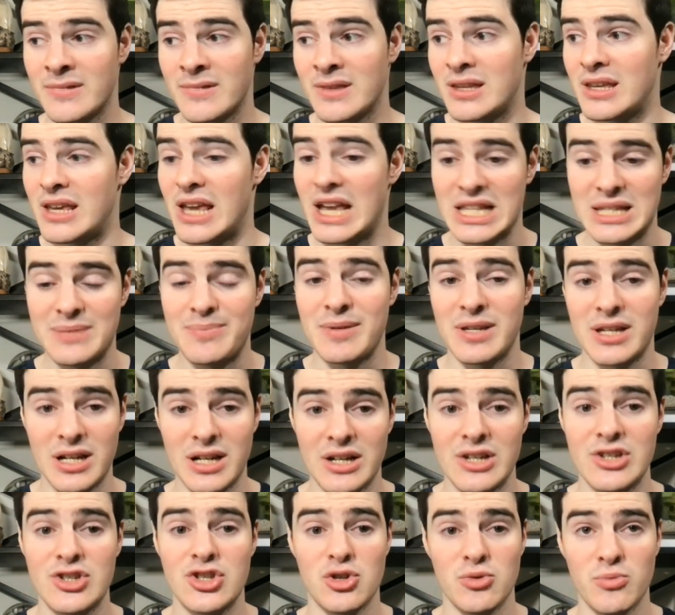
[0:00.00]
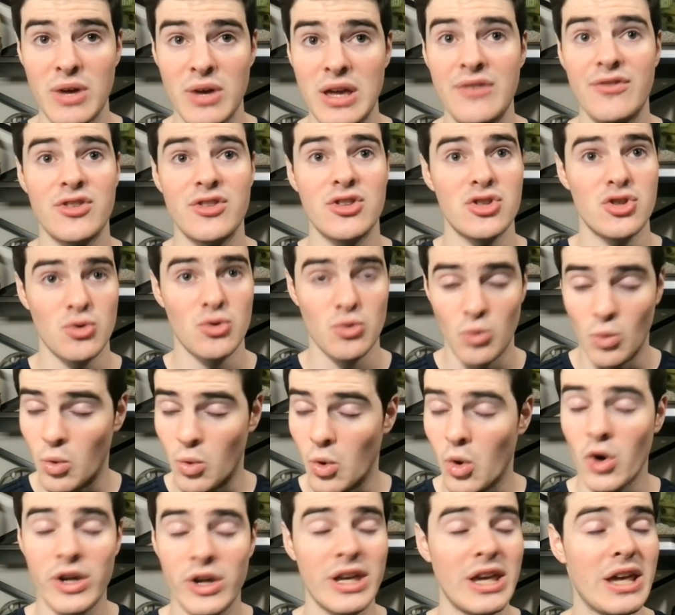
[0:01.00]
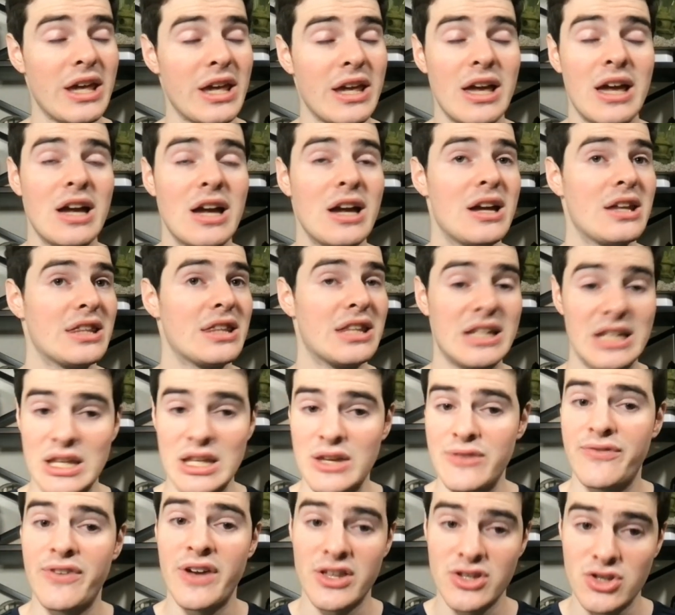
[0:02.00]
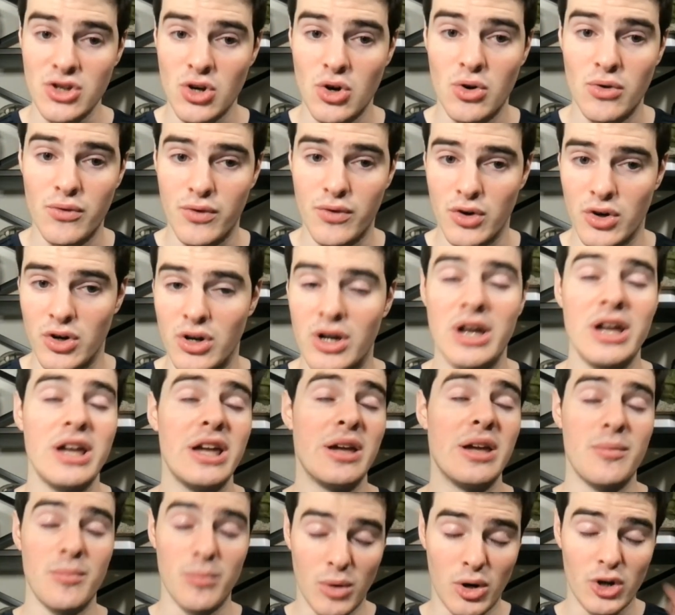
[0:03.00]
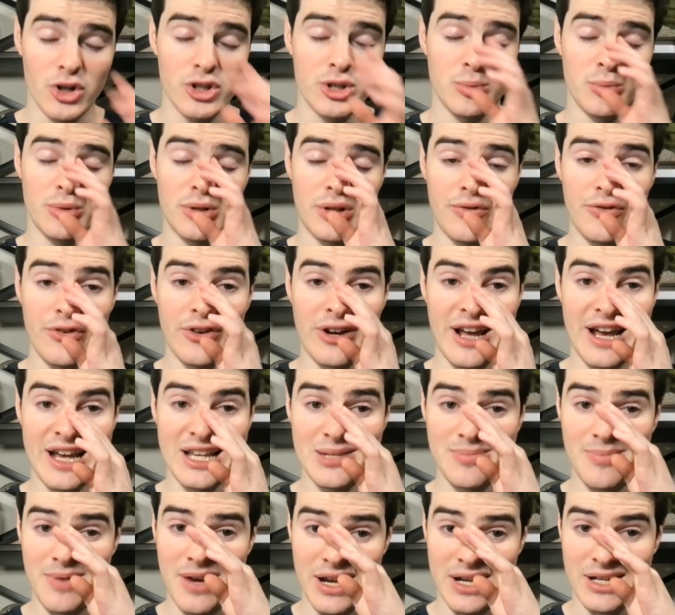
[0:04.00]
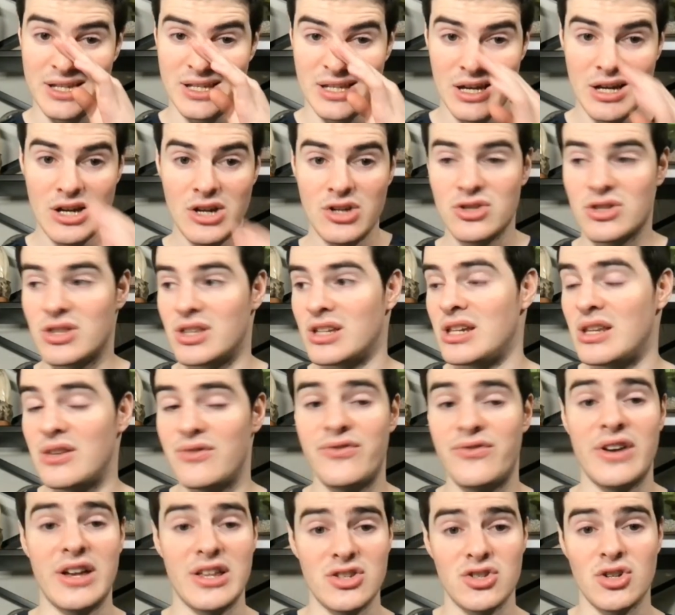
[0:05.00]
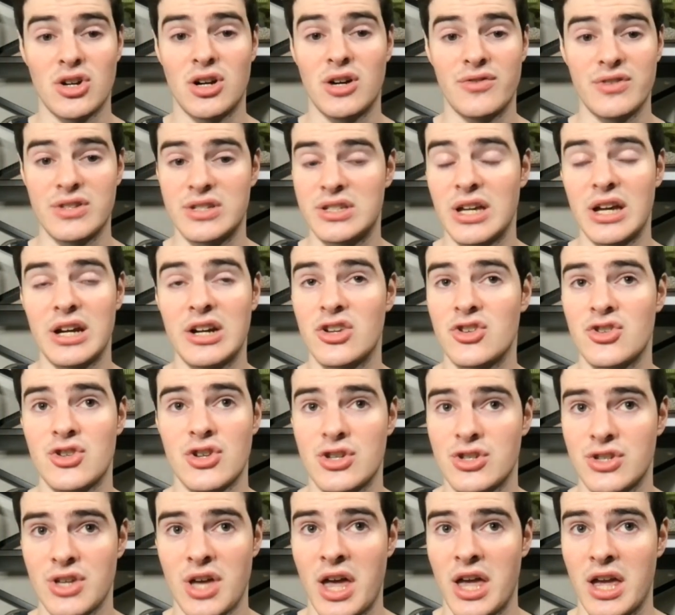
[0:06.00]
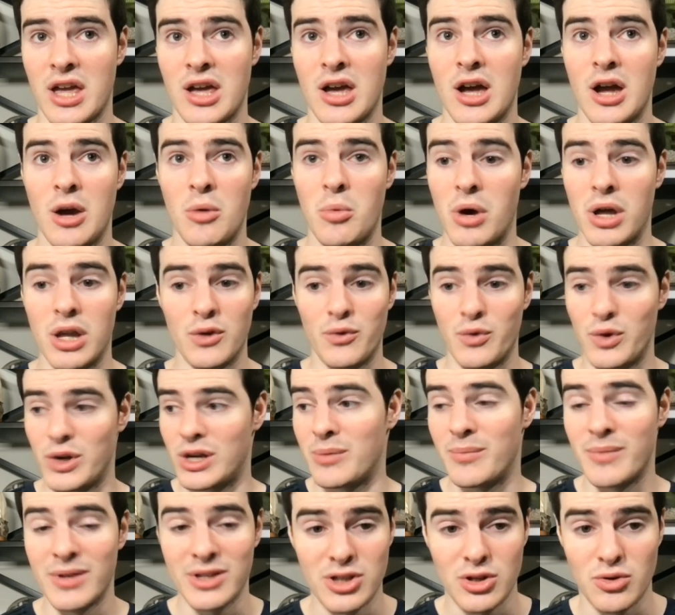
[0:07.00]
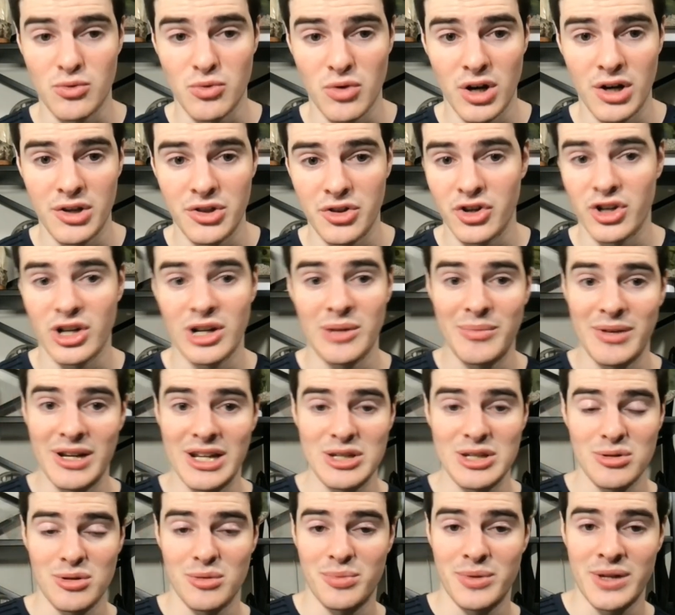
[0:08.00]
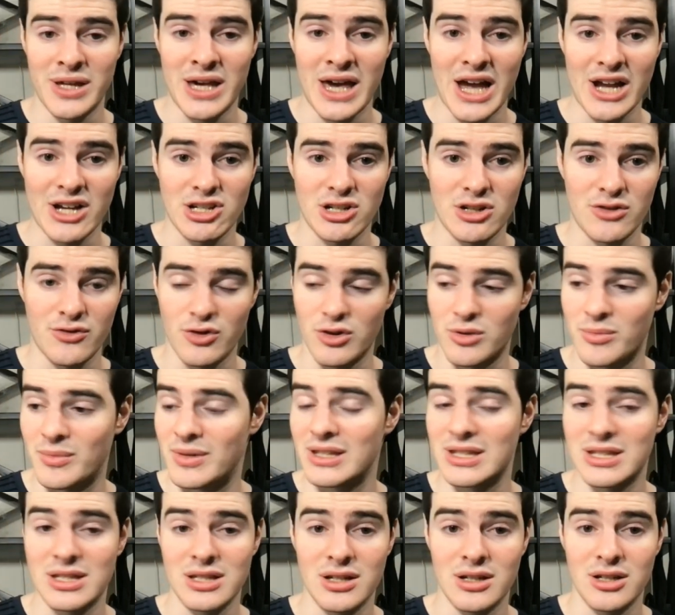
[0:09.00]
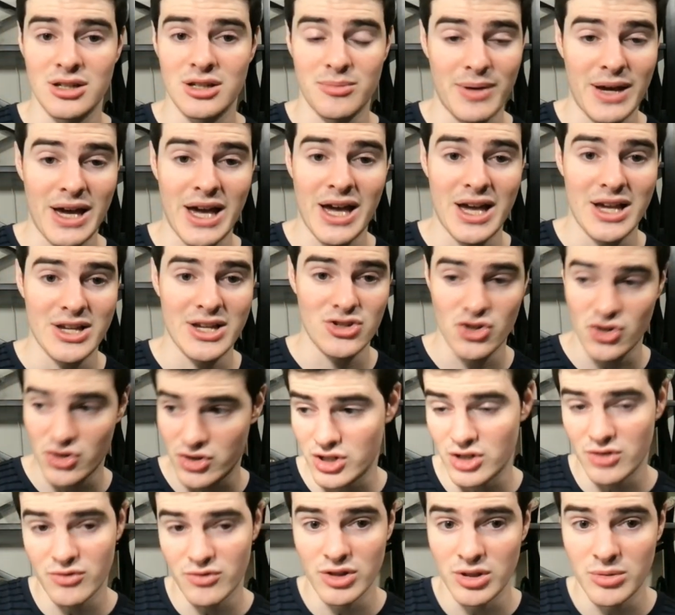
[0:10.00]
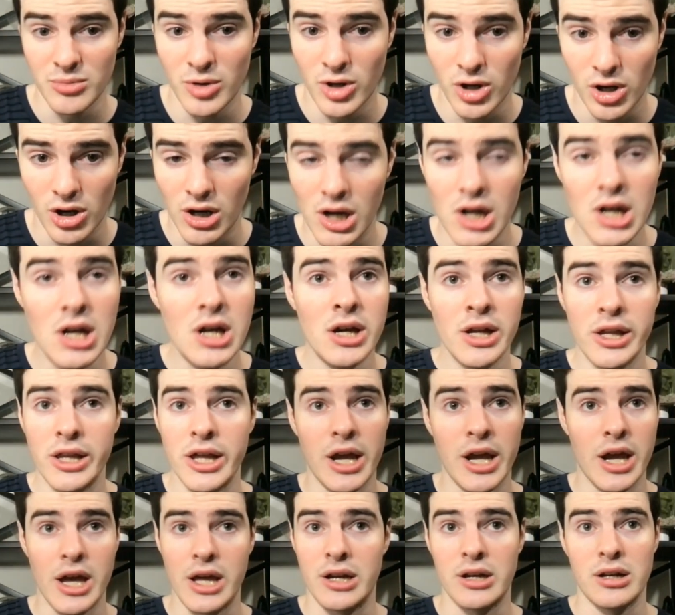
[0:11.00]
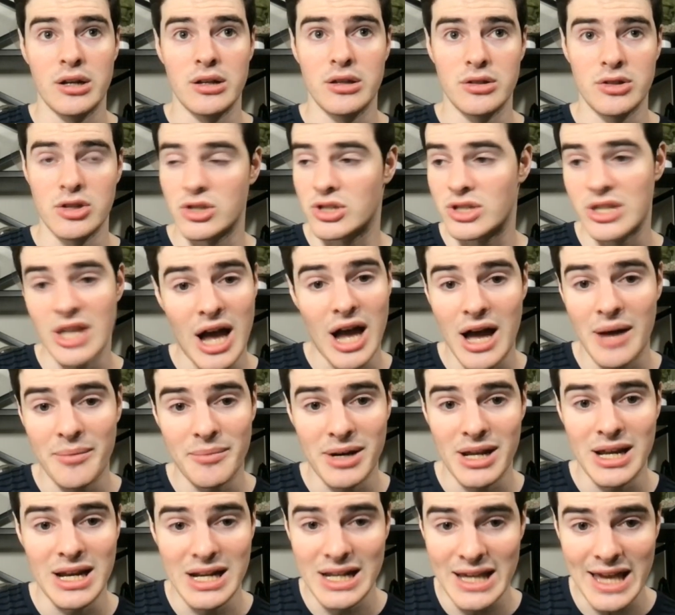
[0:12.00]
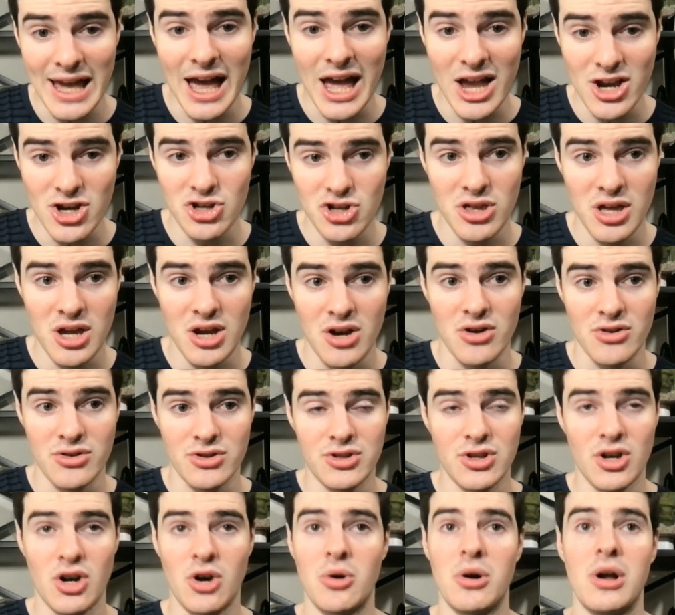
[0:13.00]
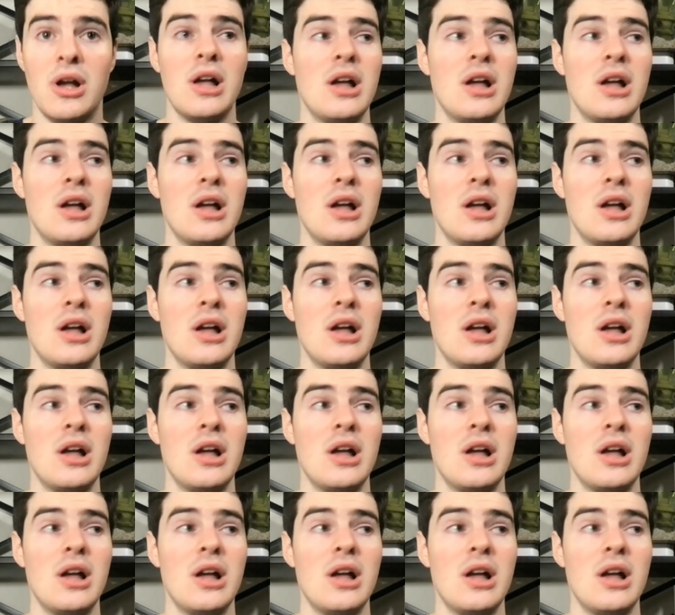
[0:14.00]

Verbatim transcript: it's because the Ravens are working the defense over in multiple different aspects. So the defense all of a sudden is just like, well, if we commit to the run, they're going to beat us with the play action. If we commit to the pass, they're just going to run the ball. and just dominate and gash there. So